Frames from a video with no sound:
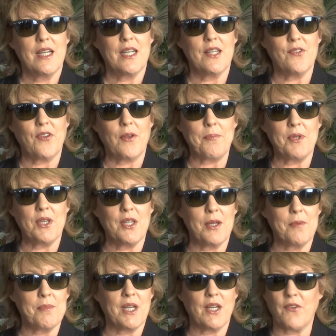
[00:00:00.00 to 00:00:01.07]
it's something
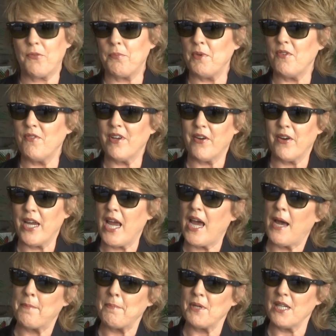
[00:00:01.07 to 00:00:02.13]
that makes me very
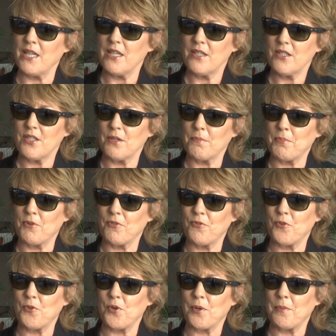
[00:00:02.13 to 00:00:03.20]
happy to
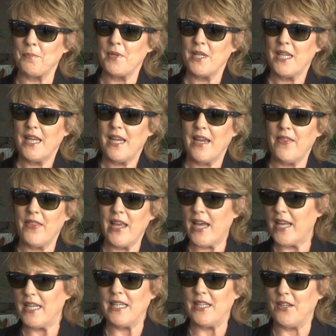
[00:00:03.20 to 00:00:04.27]
perform, and
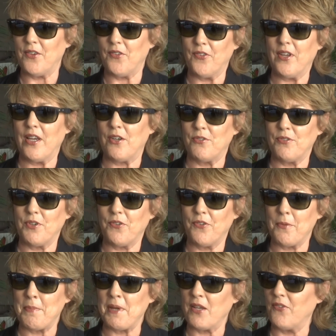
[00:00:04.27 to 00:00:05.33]
that in itself is
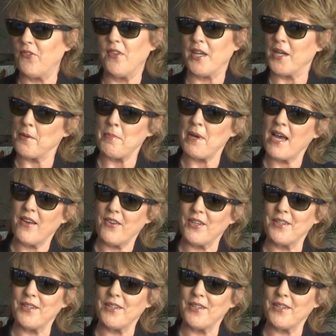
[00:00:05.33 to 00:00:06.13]
the best thing about